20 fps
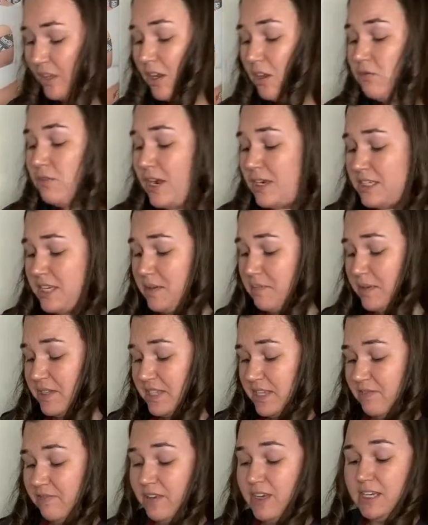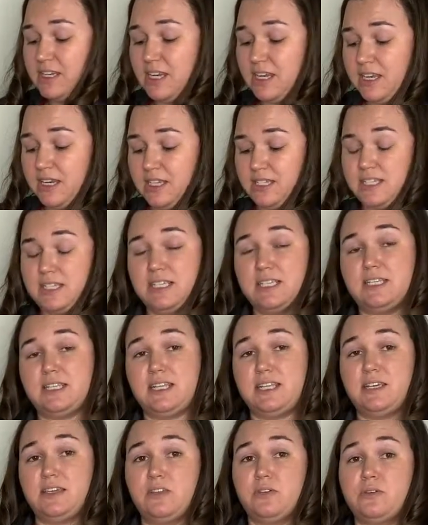RockTape is convenient, it's
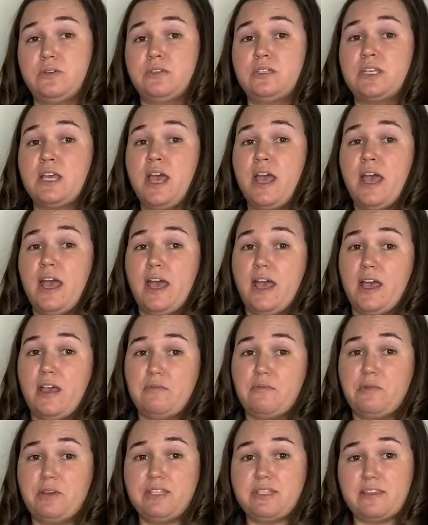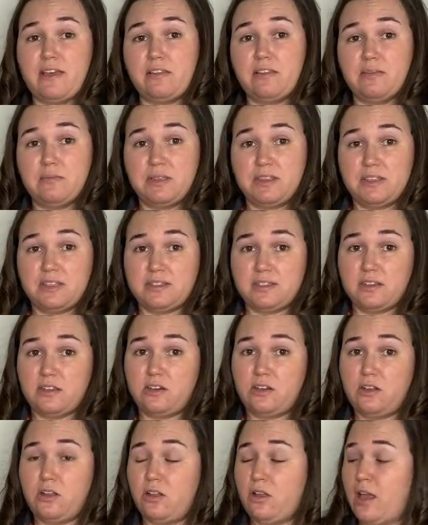easy to use. We sell them in these
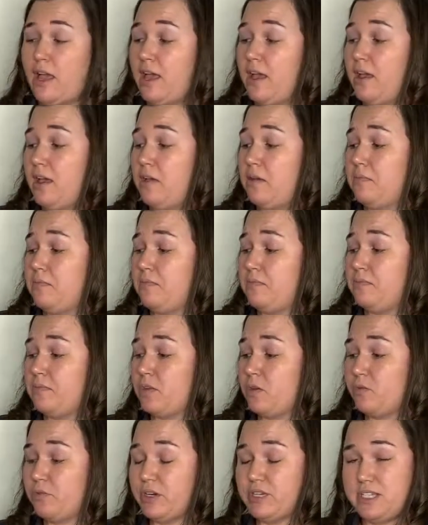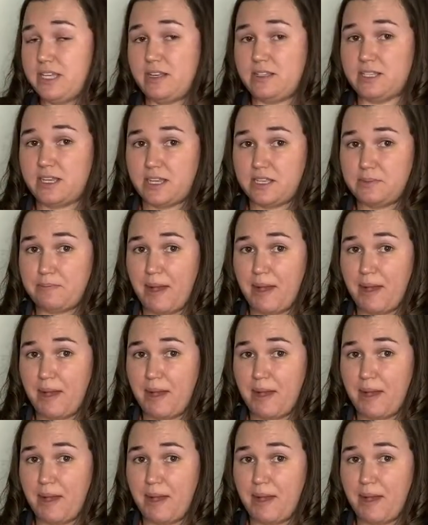little retail size